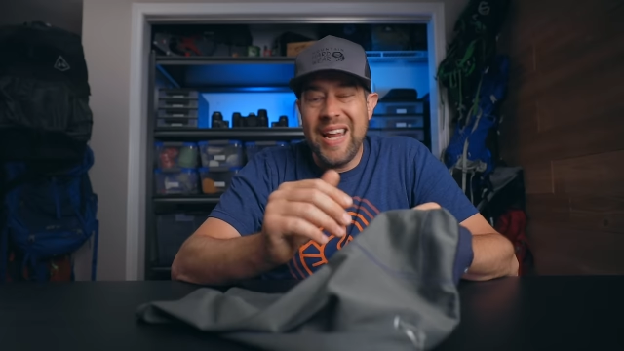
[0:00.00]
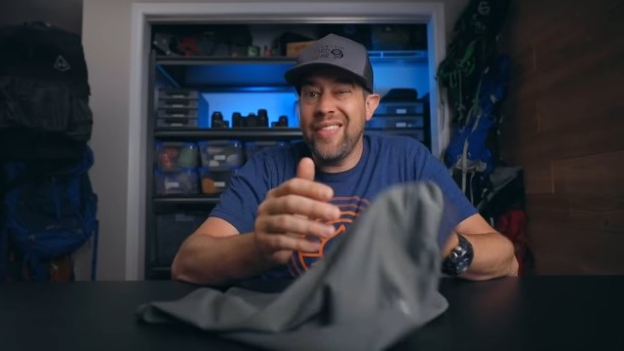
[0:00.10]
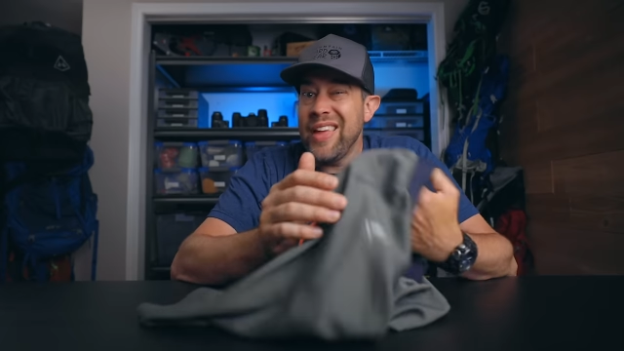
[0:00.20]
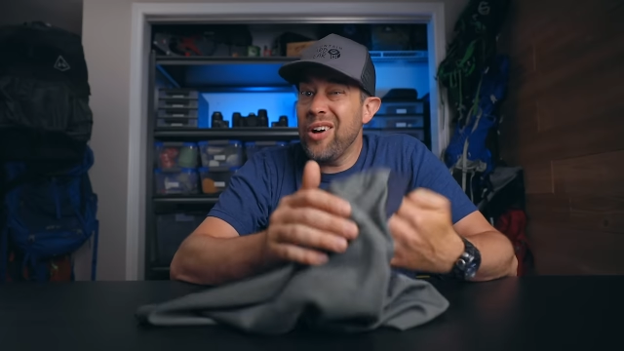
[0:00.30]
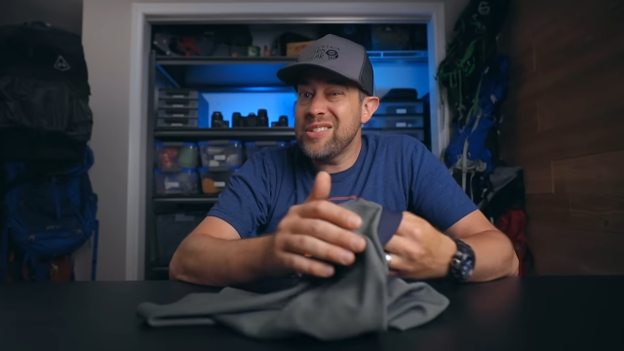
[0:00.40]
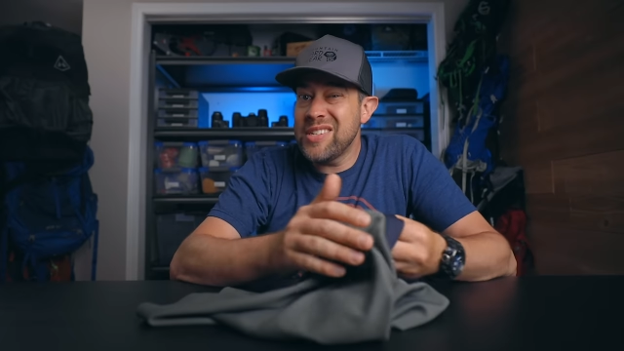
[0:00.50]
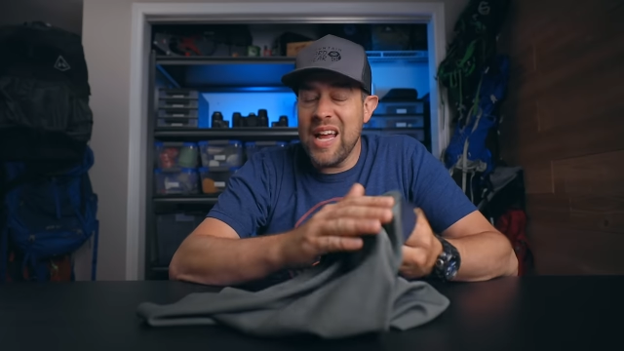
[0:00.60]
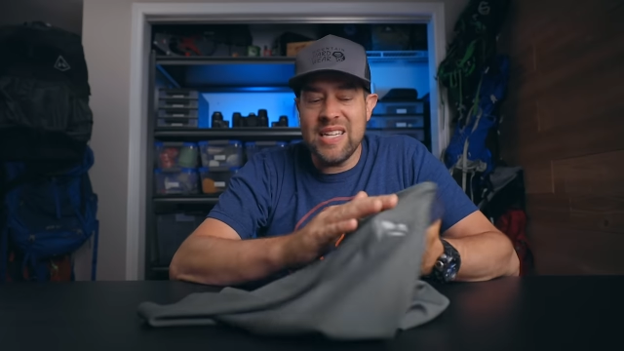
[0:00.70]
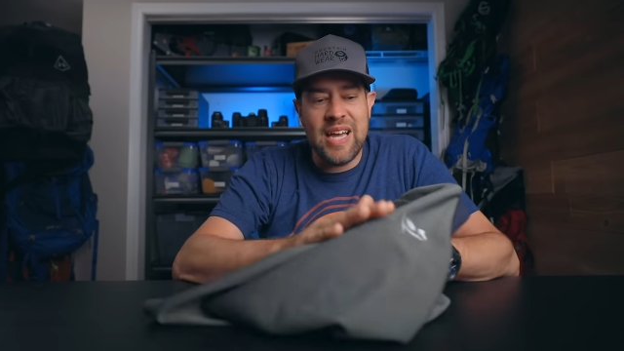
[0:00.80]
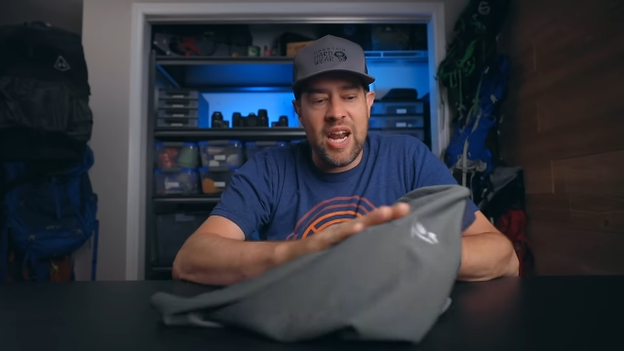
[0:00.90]
And on the
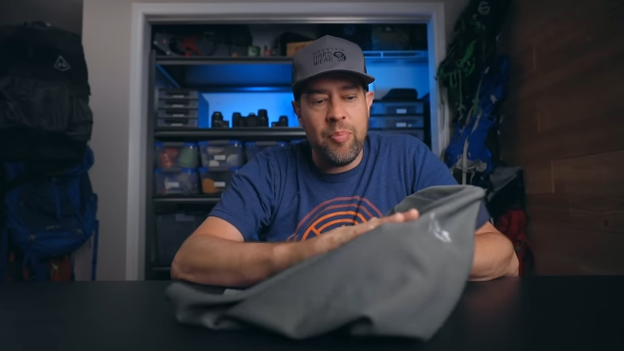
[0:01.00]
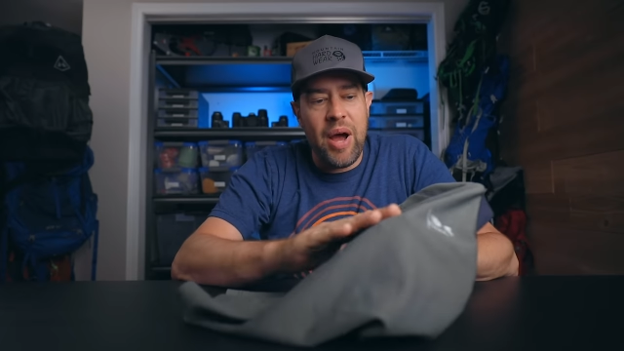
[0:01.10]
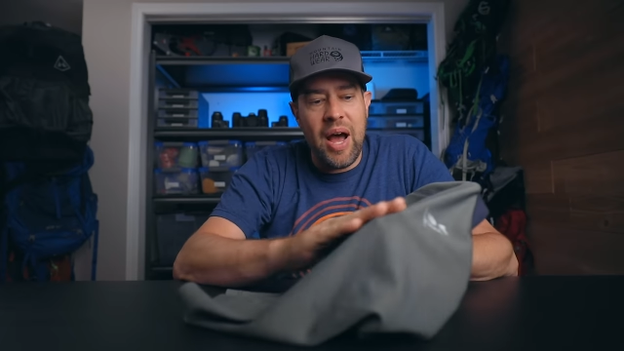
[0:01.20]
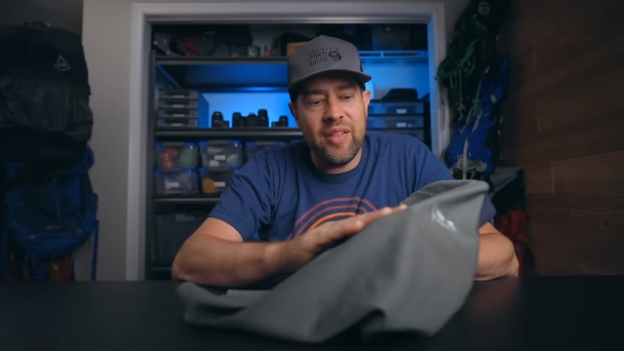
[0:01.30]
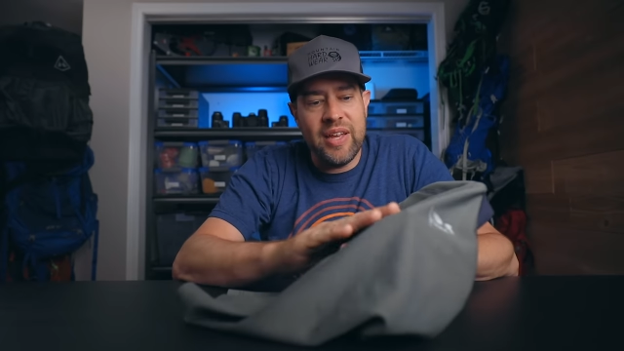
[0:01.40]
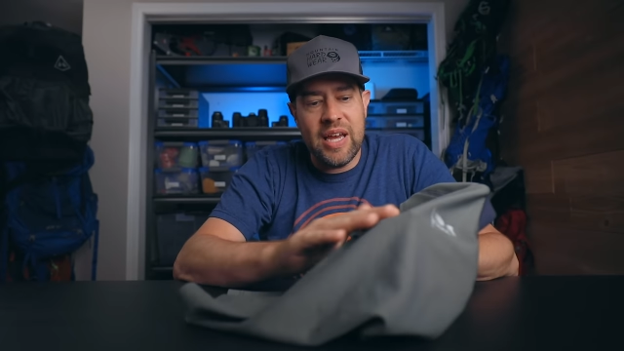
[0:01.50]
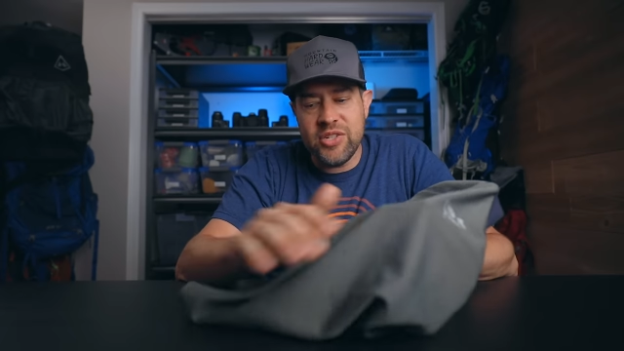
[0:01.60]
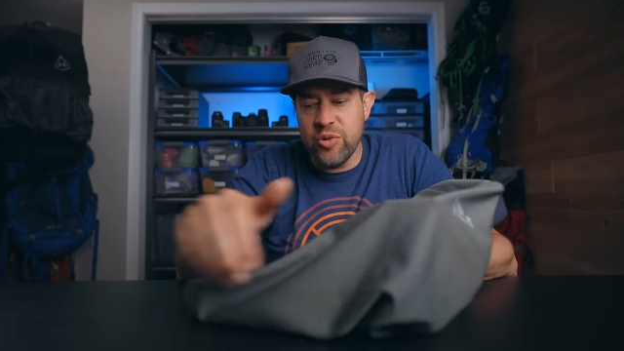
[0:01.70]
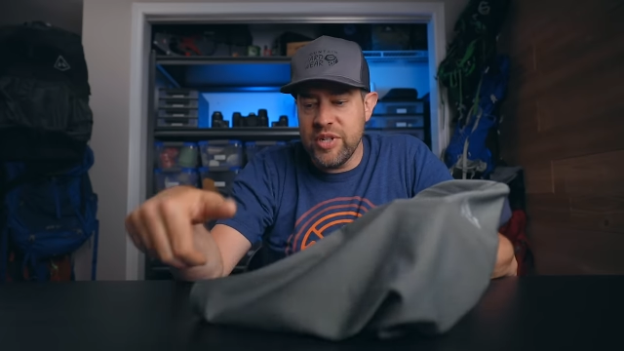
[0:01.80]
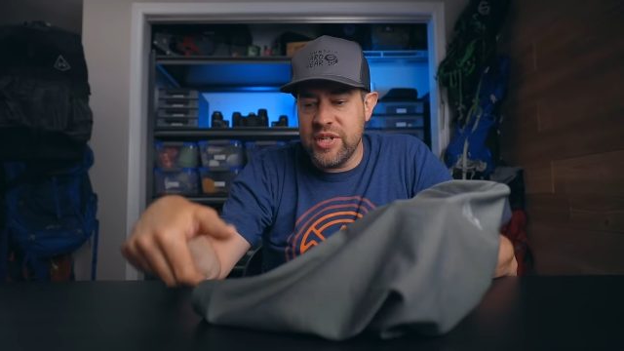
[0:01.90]
outside, it's got a
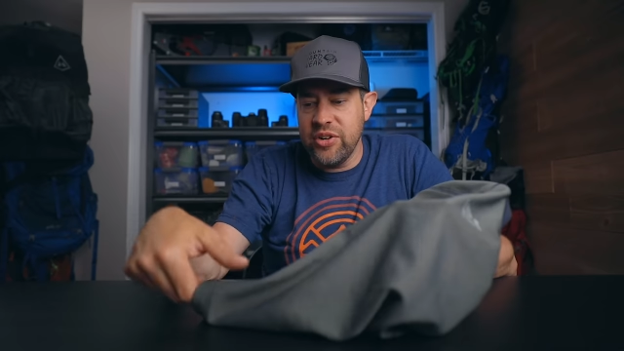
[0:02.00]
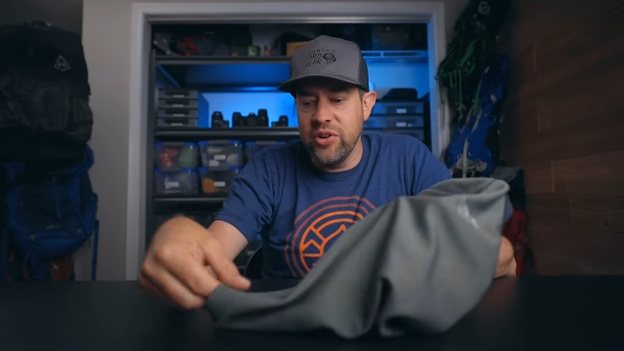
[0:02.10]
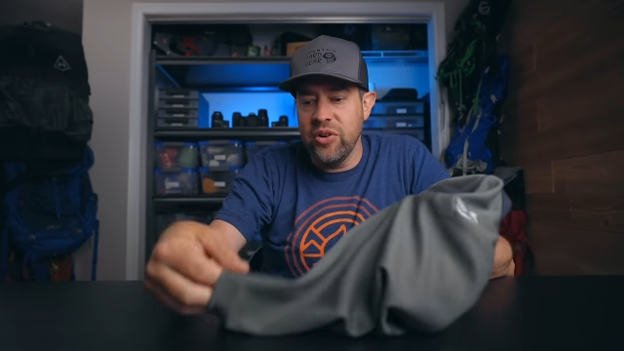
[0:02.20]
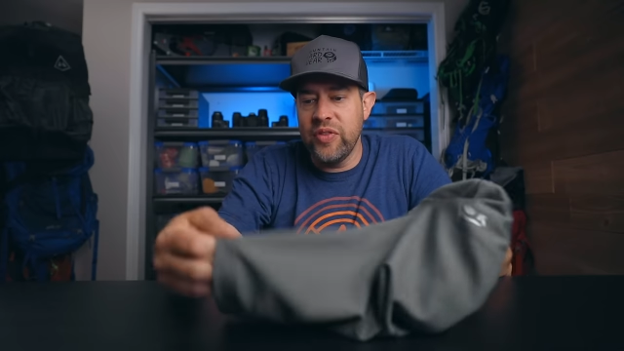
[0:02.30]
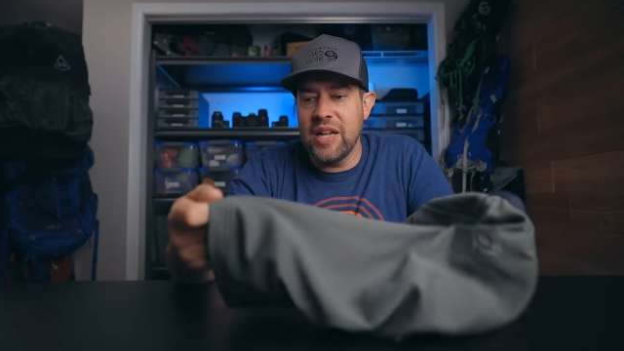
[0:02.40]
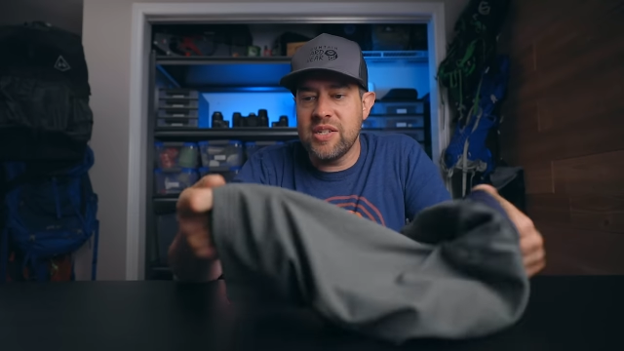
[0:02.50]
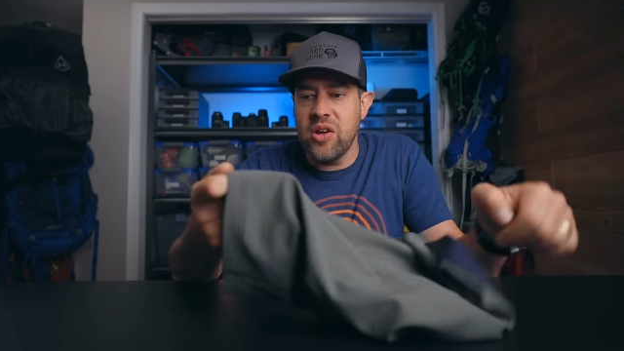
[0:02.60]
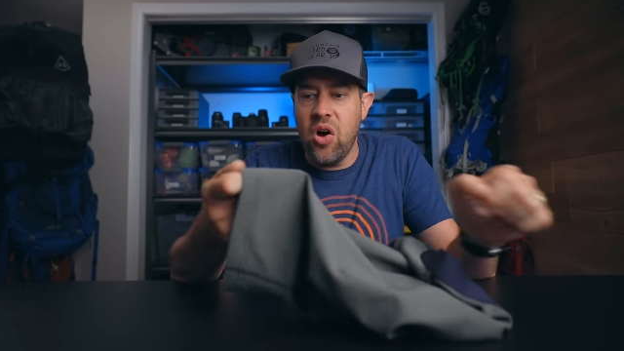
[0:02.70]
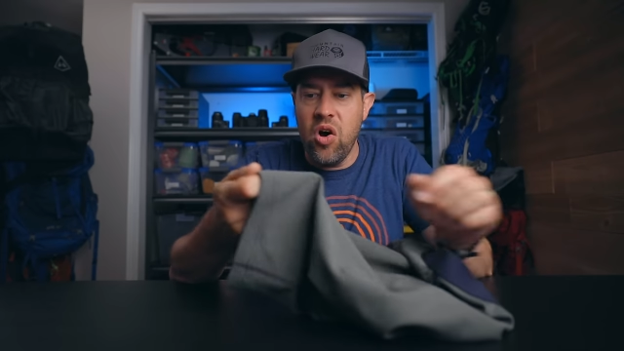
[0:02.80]
polyester material that's